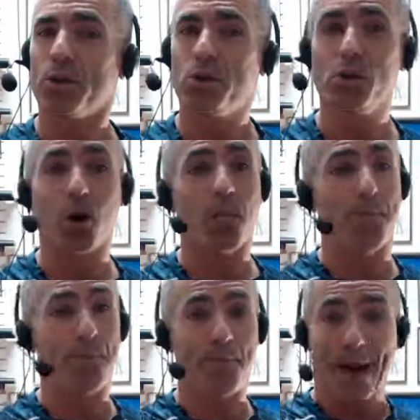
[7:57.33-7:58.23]
You go
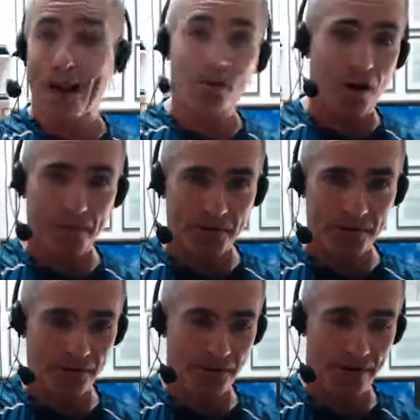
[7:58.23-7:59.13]
bankrupt
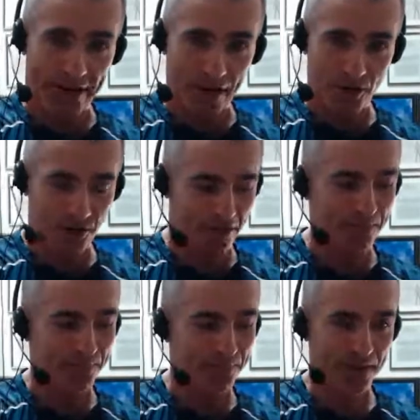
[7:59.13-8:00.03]
financially,